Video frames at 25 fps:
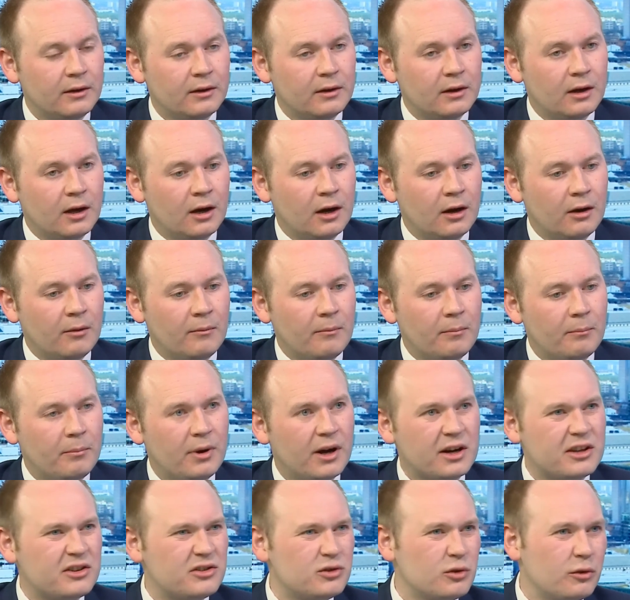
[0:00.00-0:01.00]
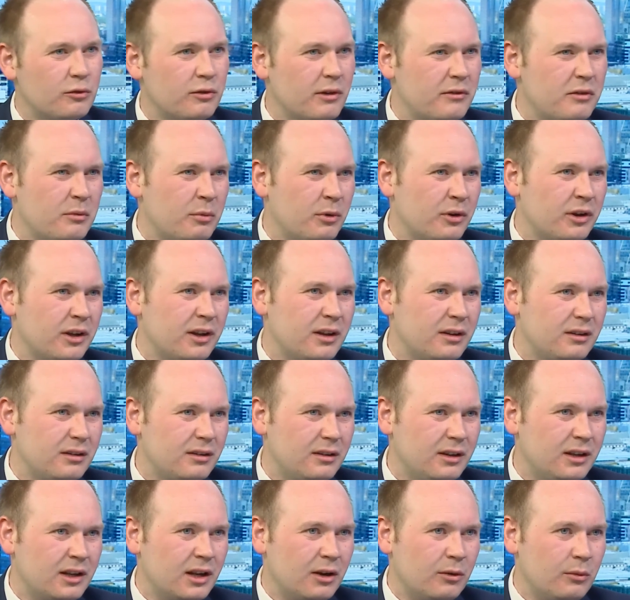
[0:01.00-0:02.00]
But it's not for everybody.
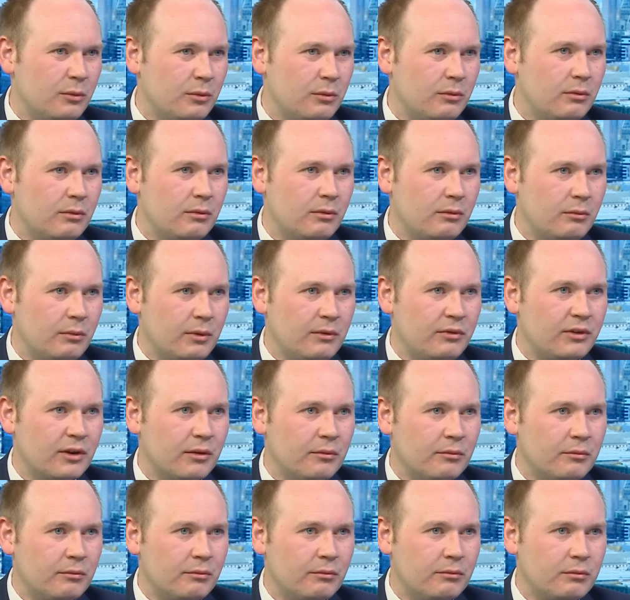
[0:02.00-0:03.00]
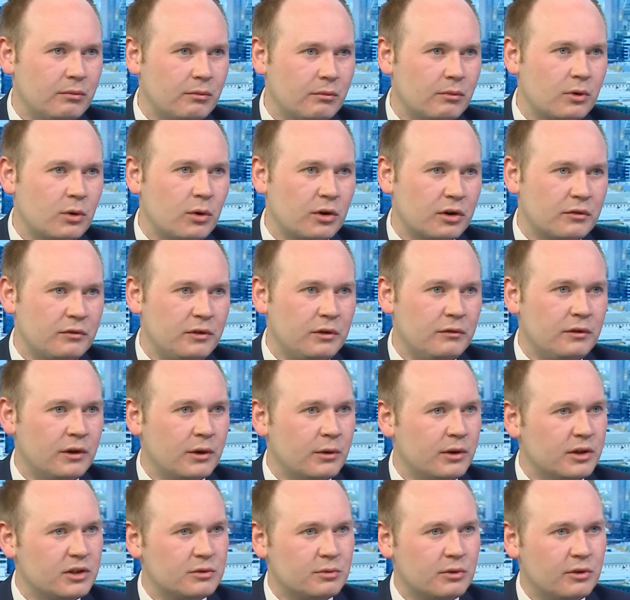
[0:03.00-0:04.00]
We've done quite a few
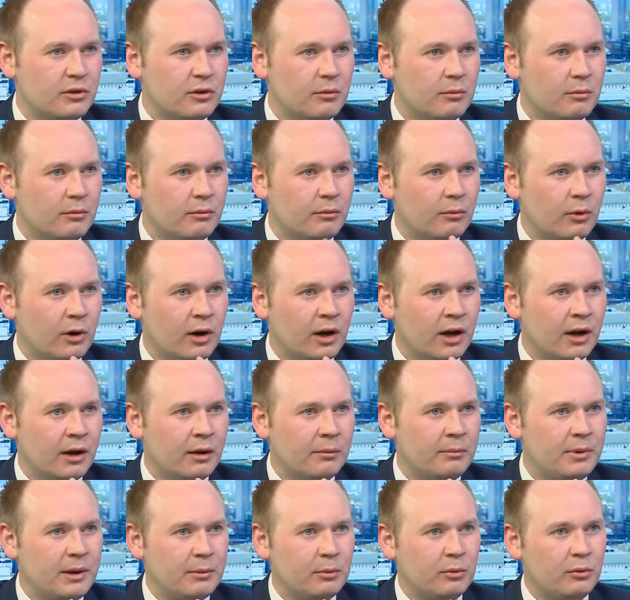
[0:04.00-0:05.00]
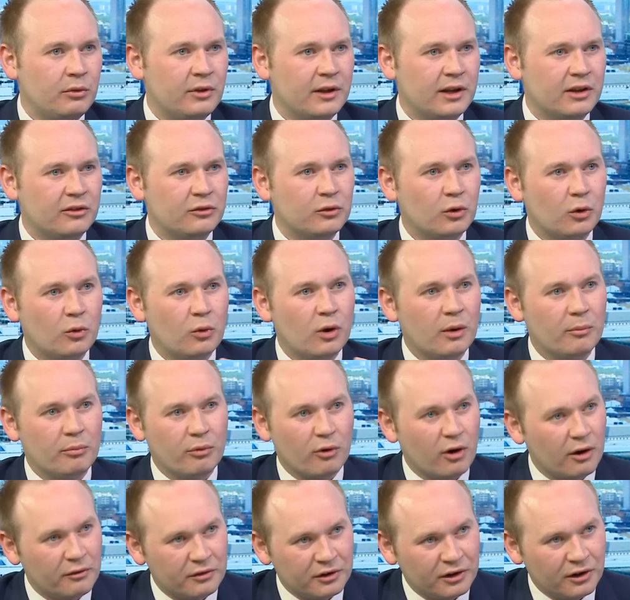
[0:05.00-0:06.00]
viewings with them where people think it's not quite
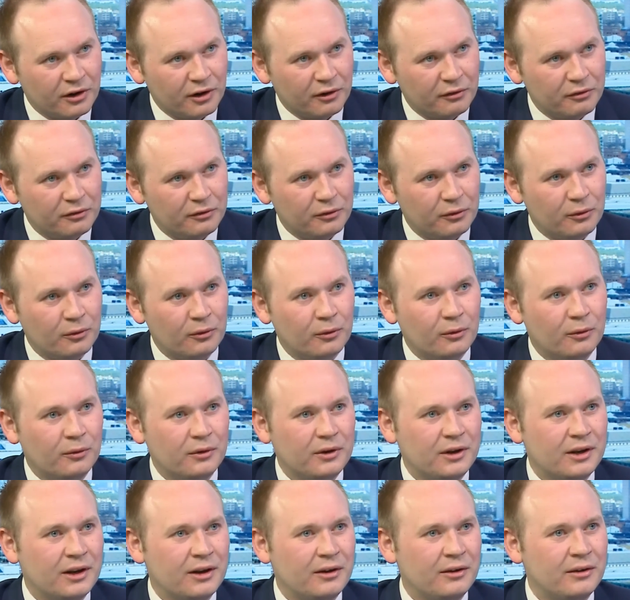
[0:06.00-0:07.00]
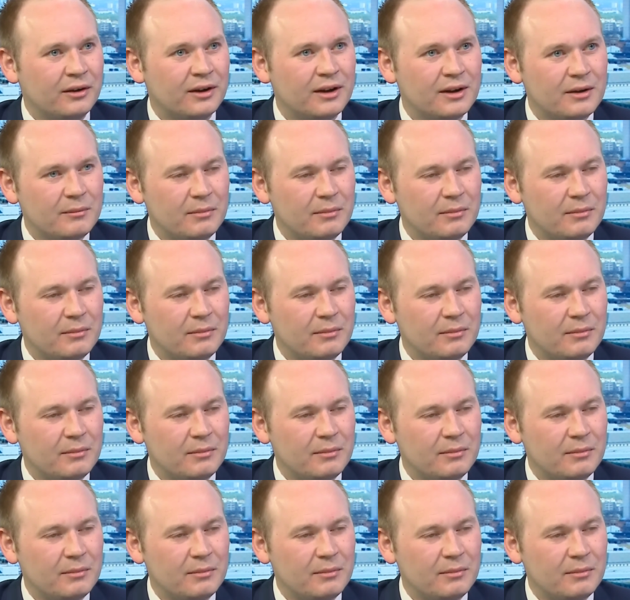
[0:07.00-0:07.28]
private enough, or you know,